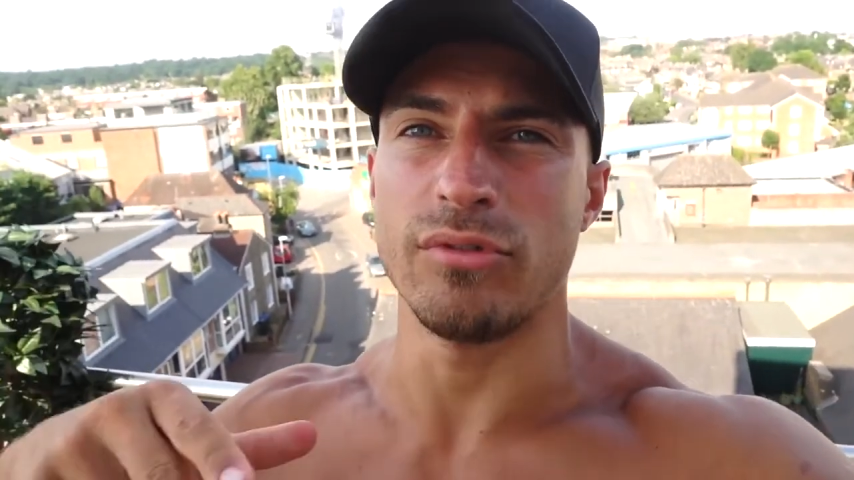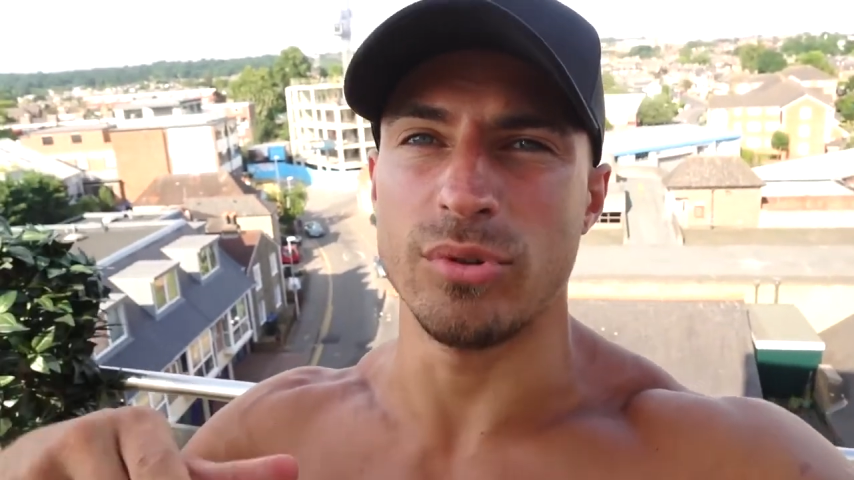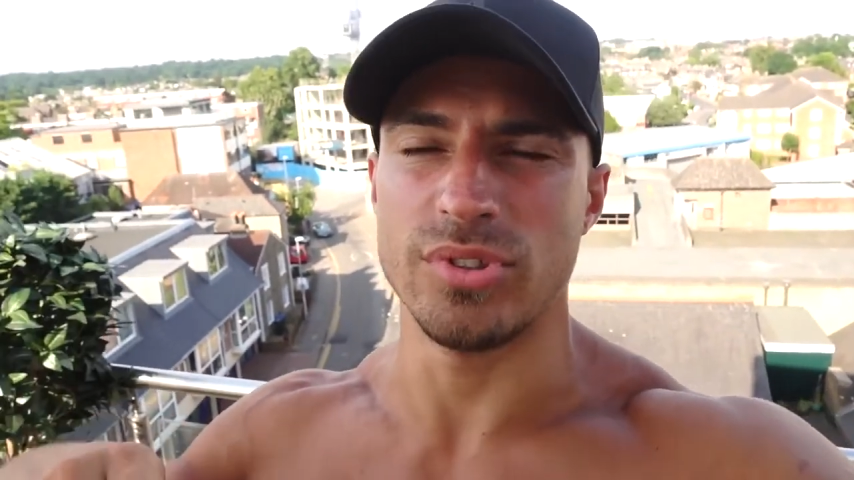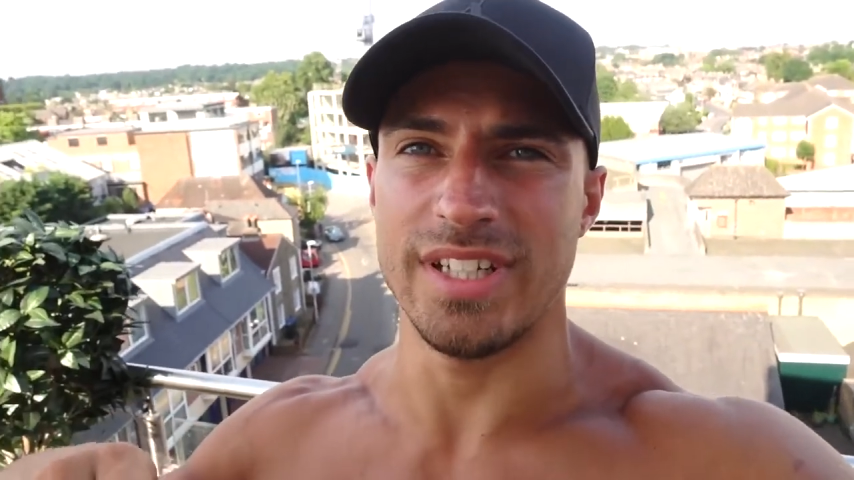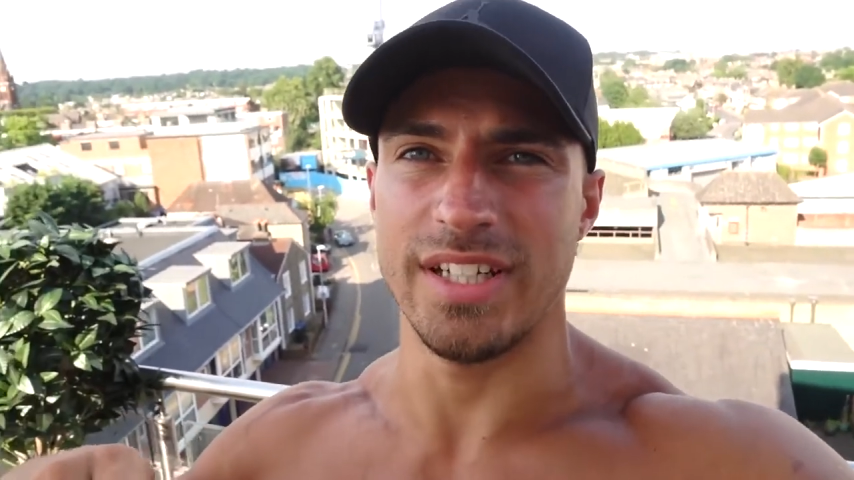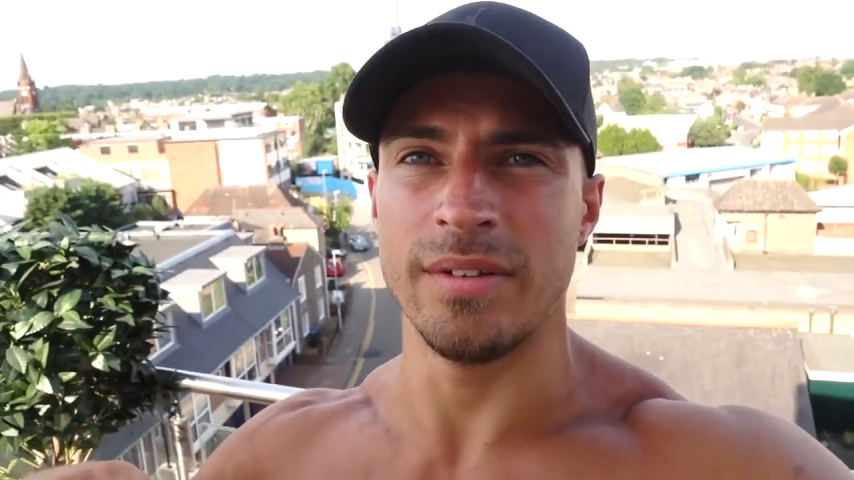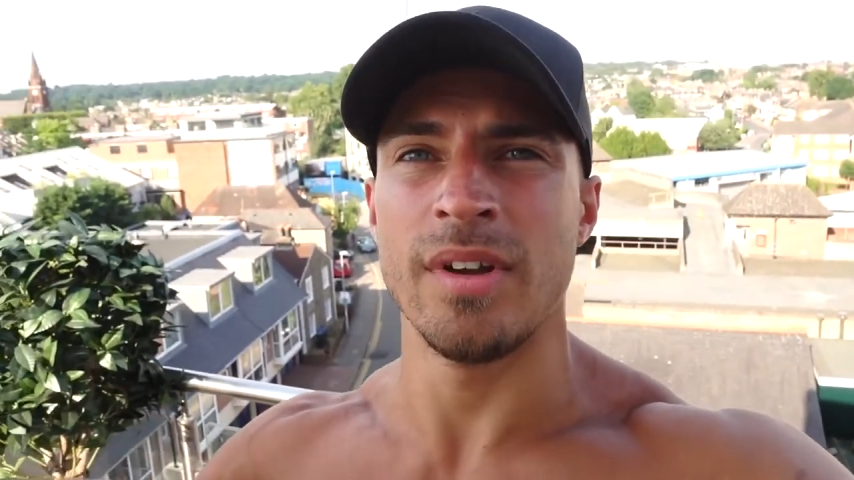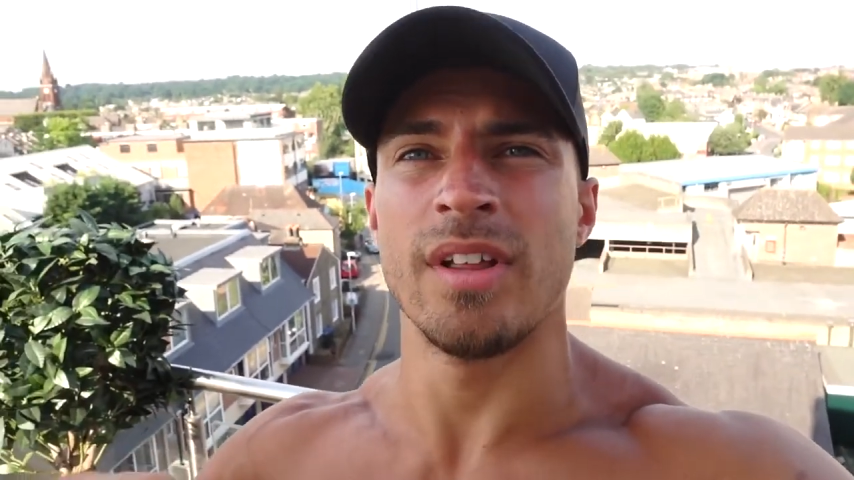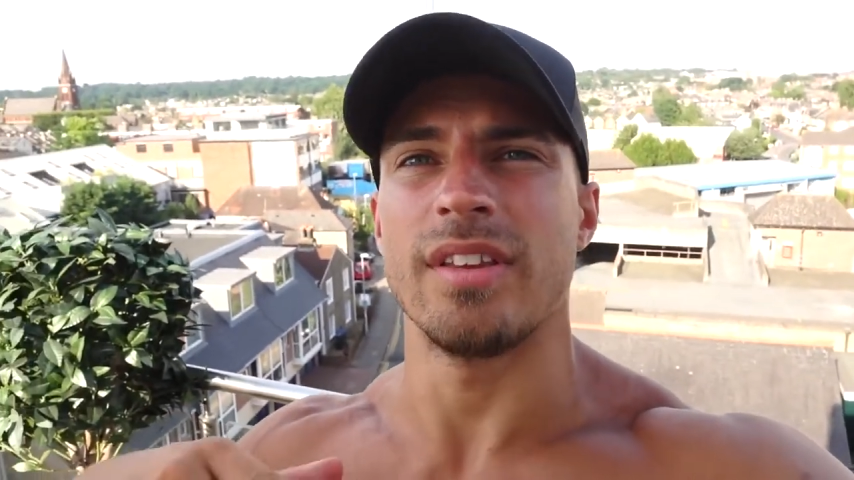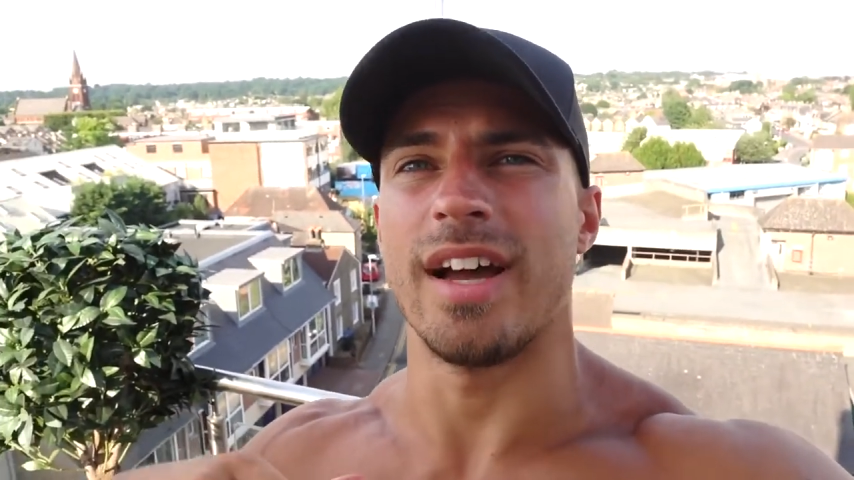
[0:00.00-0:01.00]
routine
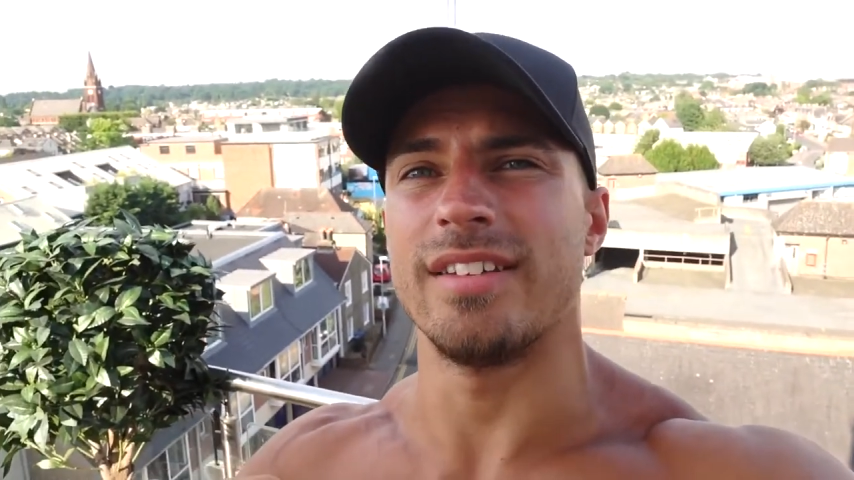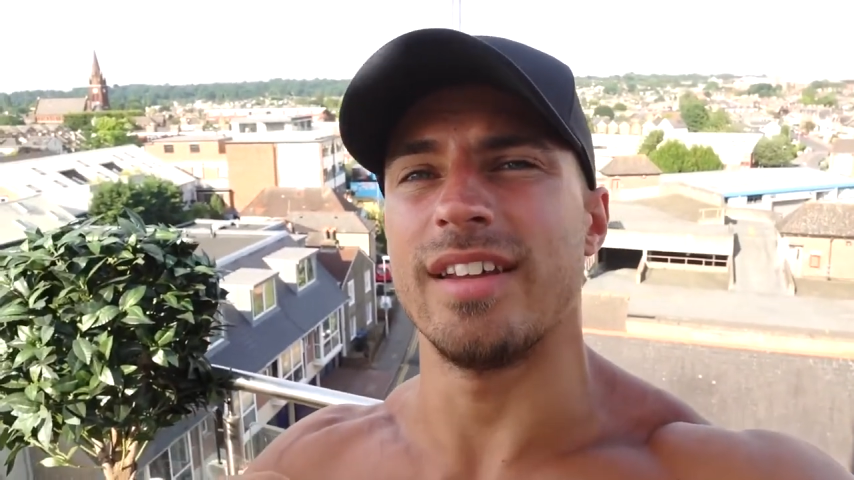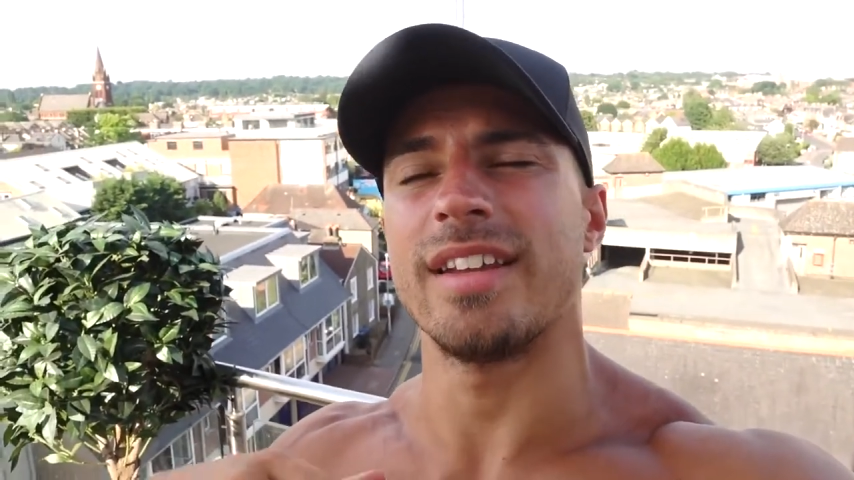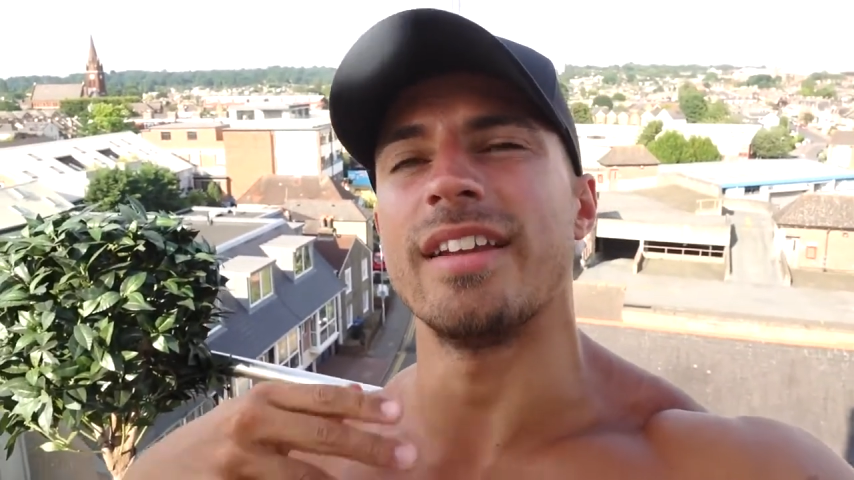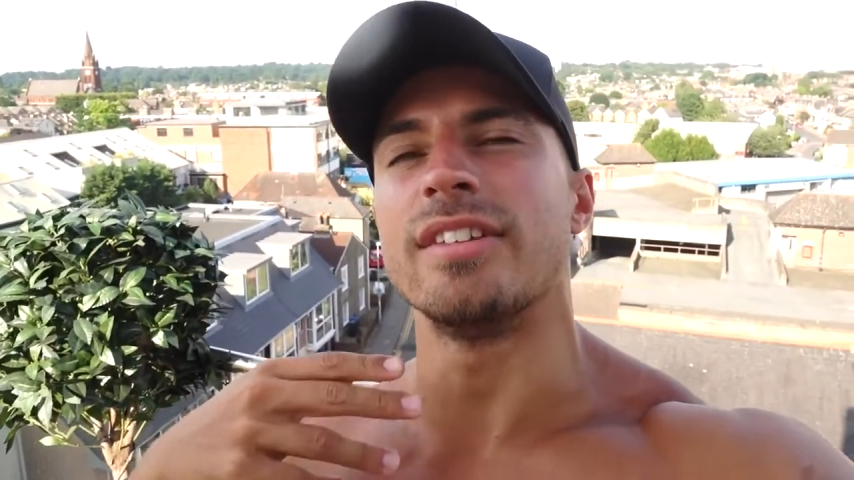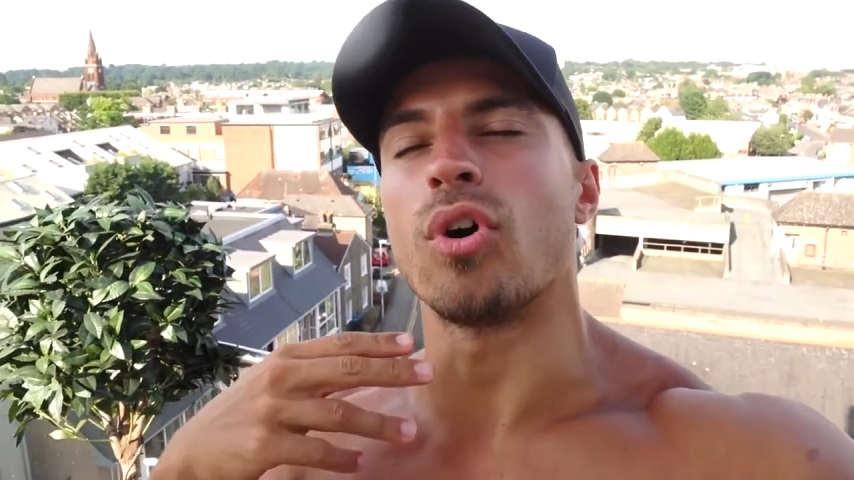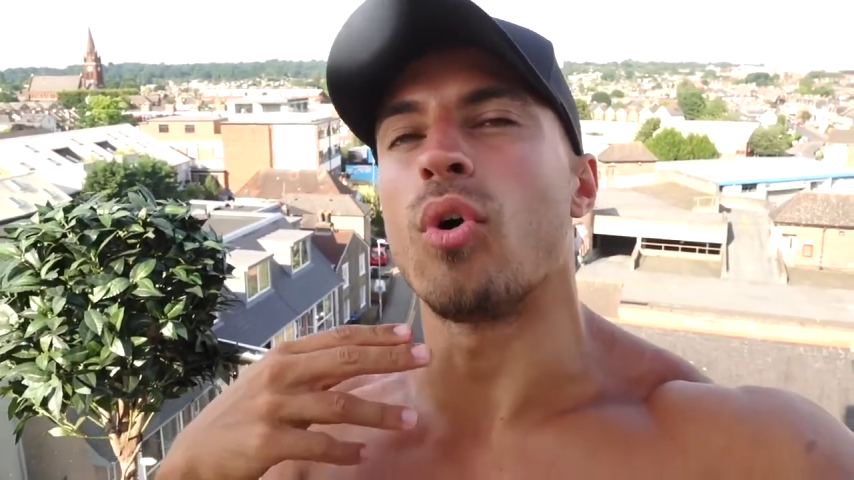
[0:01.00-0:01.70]
that I did, and he's